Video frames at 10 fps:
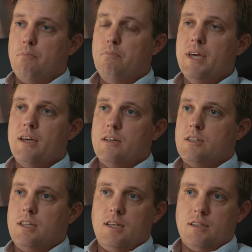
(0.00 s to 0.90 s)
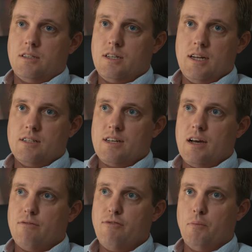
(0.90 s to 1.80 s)
The biggest thing that stands
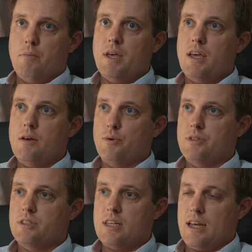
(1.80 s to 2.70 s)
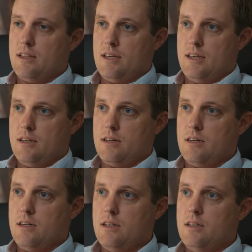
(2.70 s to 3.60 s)
out for me with
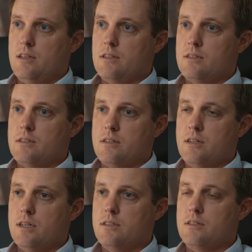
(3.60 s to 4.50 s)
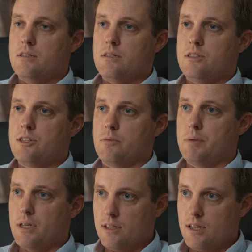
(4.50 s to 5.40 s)
Salient is its
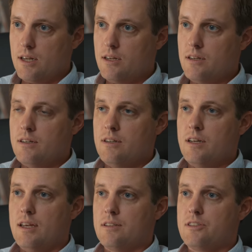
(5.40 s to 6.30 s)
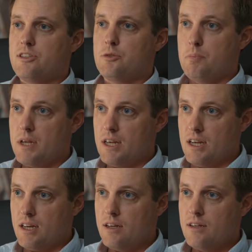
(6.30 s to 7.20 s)
stability, its
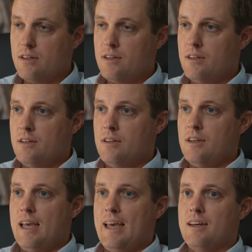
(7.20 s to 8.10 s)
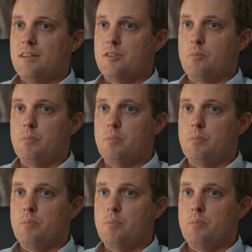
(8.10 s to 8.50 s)
speed, and its